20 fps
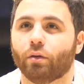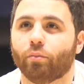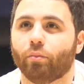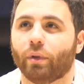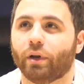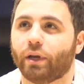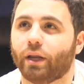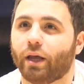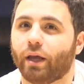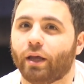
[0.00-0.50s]

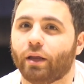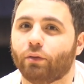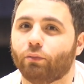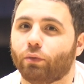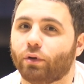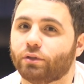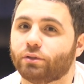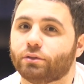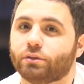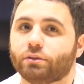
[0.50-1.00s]
My dad
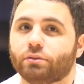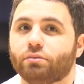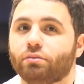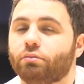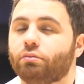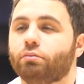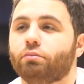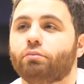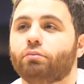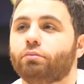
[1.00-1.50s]
was
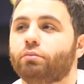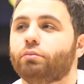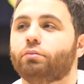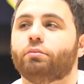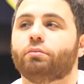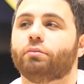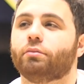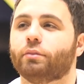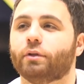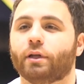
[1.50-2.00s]

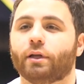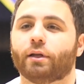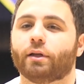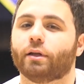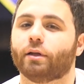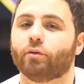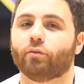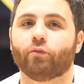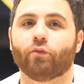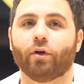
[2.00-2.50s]

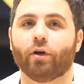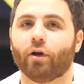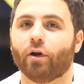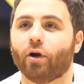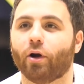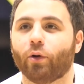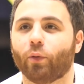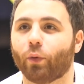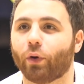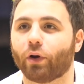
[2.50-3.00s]
a very
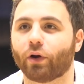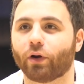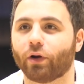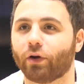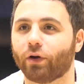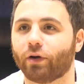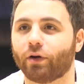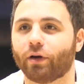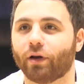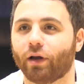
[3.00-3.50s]
hard
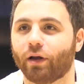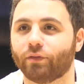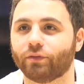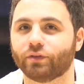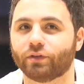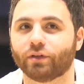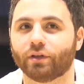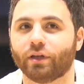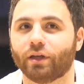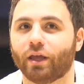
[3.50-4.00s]
worker.
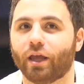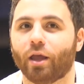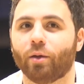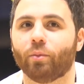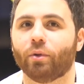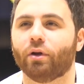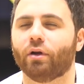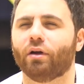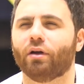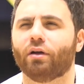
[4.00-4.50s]
Obviously, he
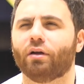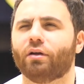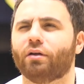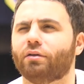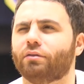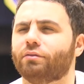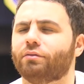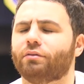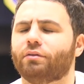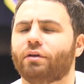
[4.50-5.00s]
came here.
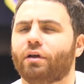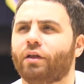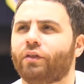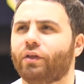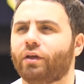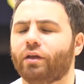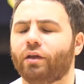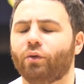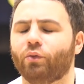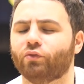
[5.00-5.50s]
I
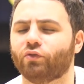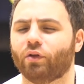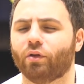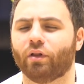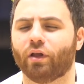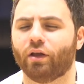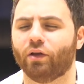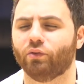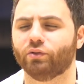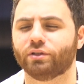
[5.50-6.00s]
think he
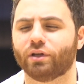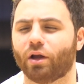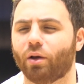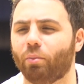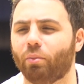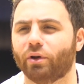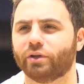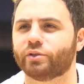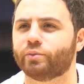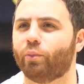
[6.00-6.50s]
was like a
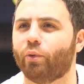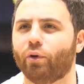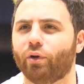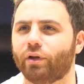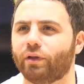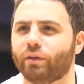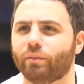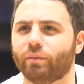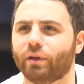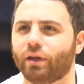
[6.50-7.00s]
bus boy
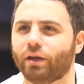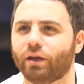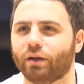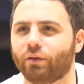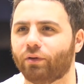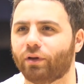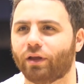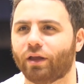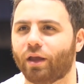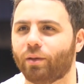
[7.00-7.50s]
in the beginning
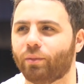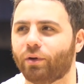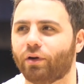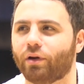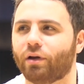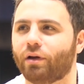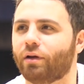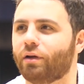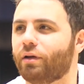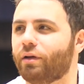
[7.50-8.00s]
when he came
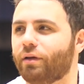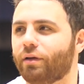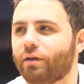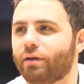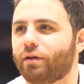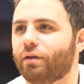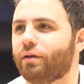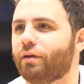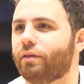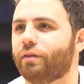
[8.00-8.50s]
here.
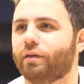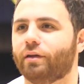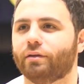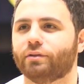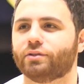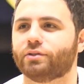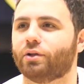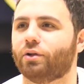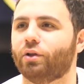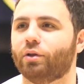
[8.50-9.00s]
Then
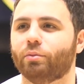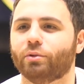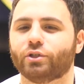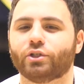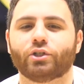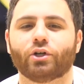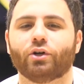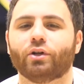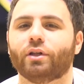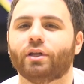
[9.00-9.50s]
slowly but
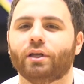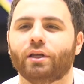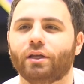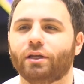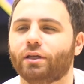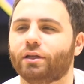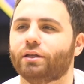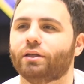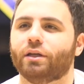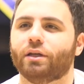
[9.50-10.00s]

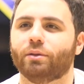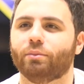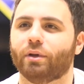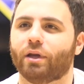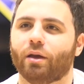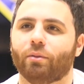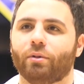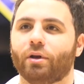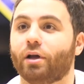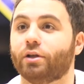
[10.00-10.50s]
surely, he
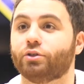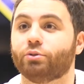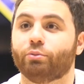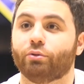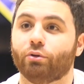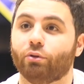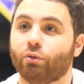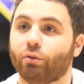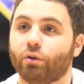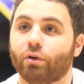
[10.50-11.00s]
became an
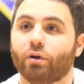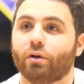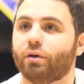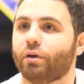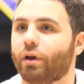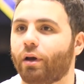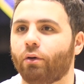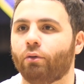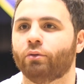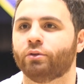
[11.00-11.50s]
entrepreneur and
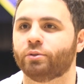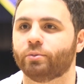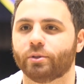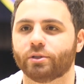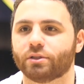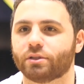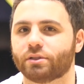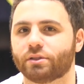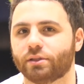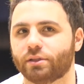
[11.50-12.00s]
now owns
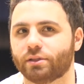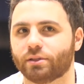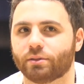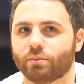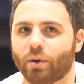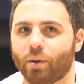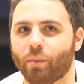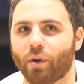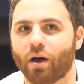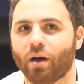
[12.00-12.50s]
businesses.
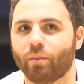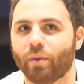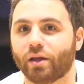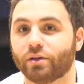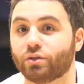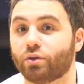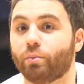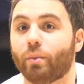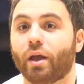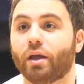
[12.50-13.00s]
My mom
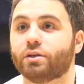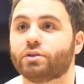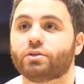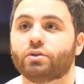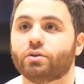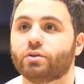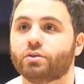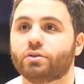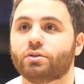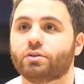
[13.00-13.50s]
has her
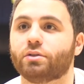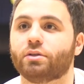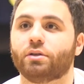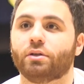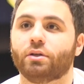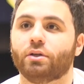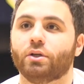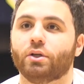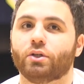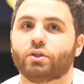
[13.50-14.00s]
master's.
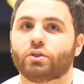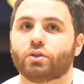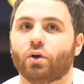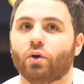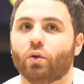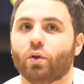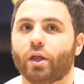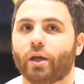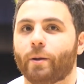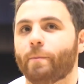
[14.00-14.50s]
So